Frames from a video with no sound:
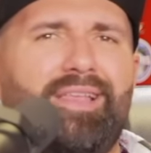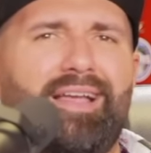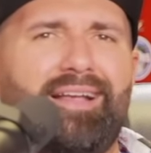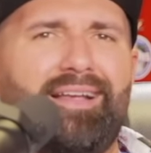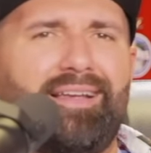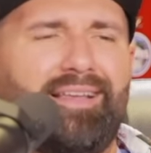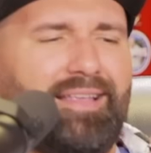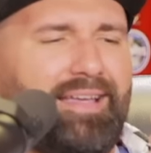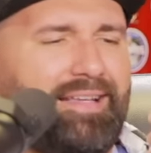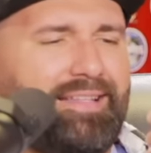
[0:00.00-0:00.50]
like
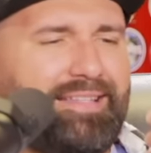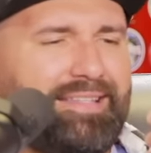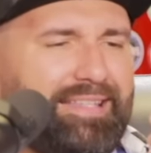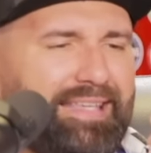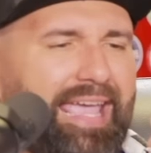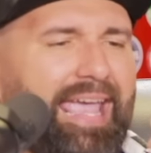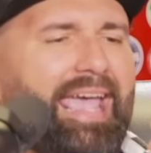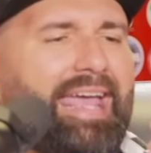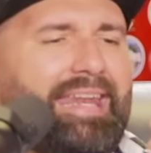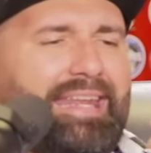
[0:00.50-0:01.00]
like
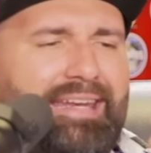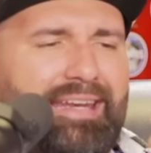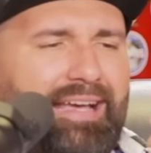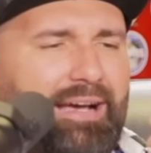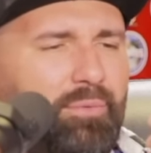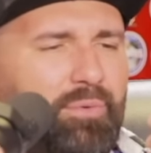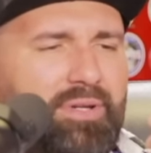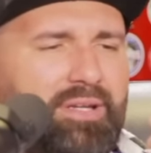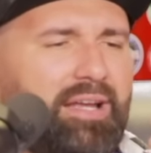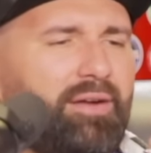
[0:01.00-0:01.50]
Cannon.
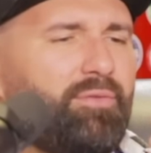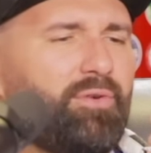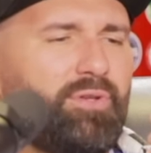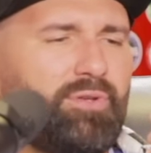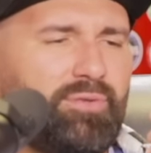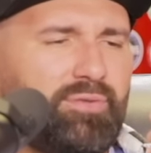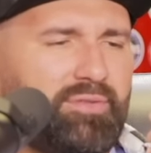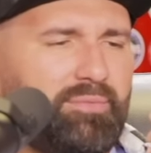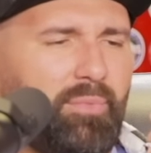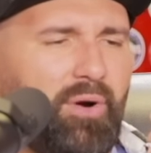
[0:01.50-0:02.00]
I would never
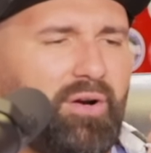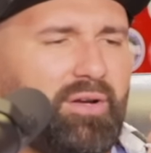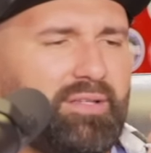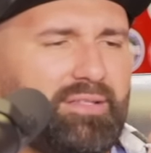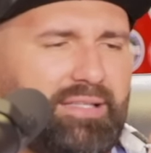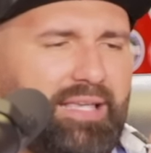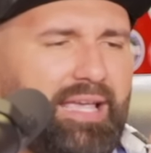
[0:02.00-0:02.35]
use Marcus